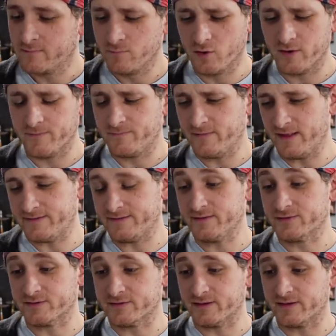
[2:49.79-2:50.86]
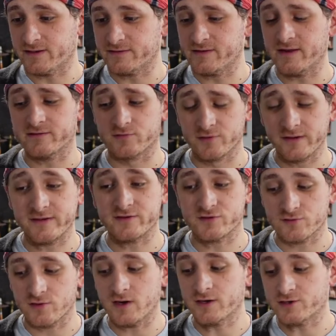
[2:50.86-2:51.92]
Boy, that's interesting, because it has a really
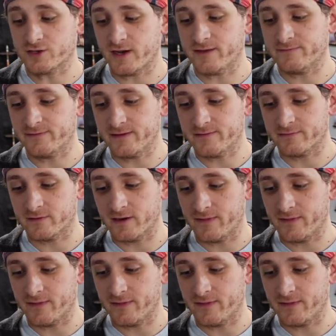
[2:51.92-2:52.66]
strong chai flavor,